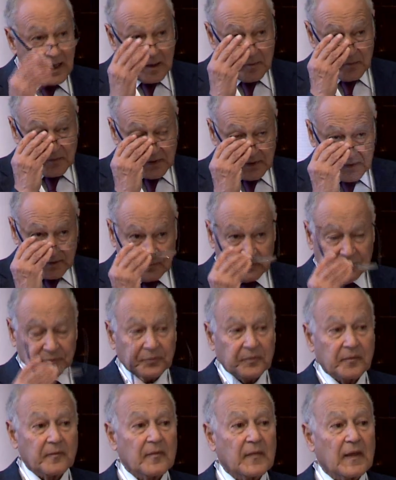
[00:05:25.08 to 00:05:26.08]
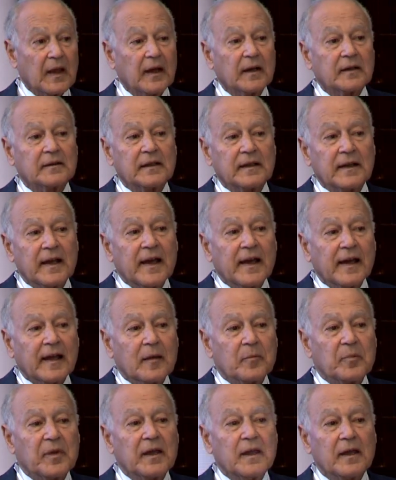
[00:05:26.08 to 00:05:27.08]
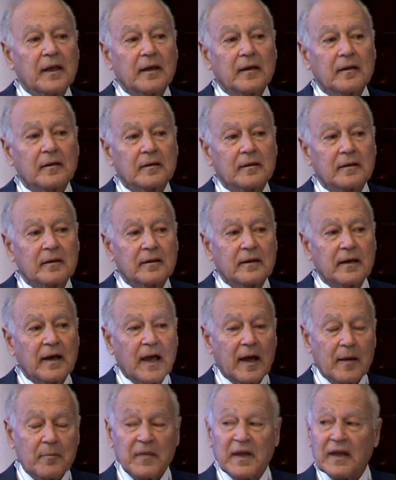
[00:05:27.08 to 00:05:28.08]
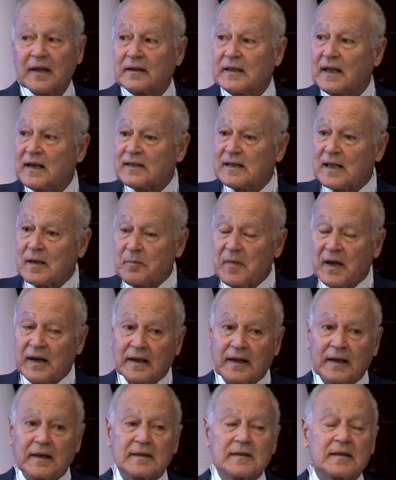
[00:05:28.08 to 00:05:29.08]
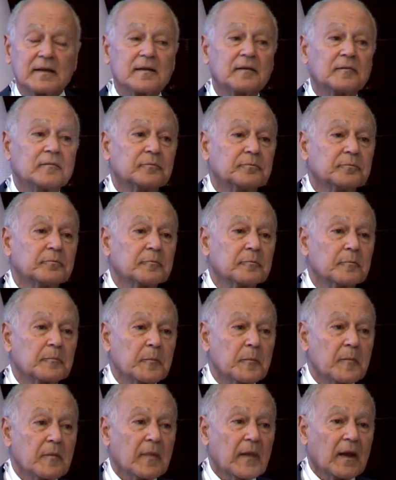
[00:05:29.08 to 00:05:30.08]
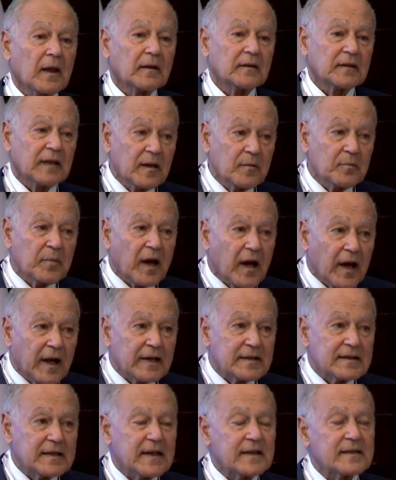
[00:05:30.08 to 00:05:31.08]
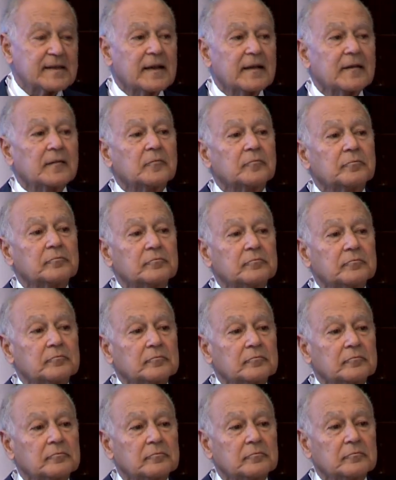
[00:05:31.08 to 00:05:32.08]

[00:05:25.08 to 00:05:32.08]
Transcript: In fact, my conviction that the importance of this center, based on